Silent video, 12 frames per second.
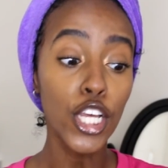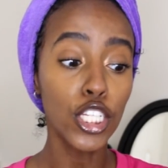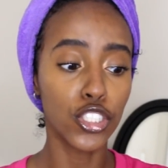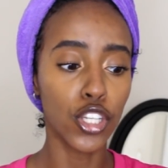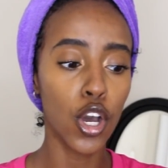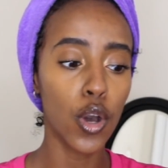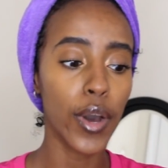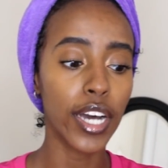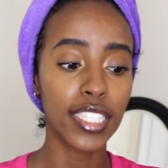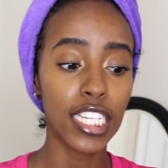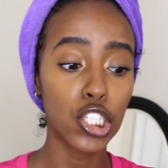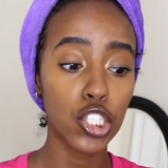So
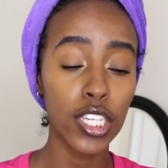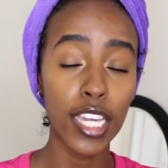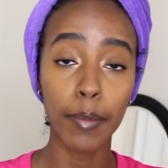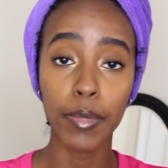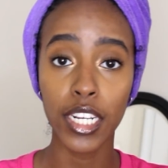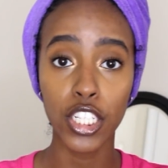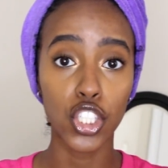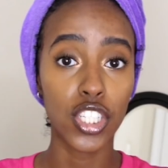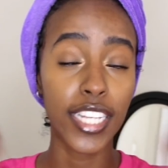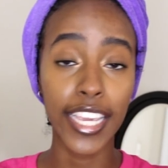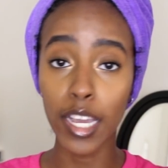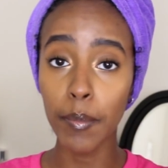essentially, I'm gonna just
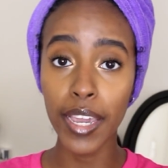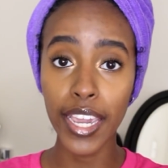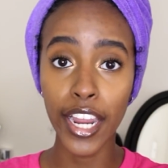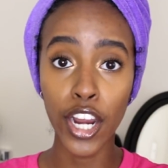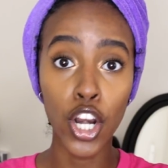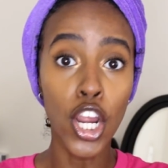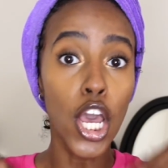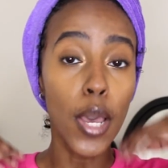take out my hair,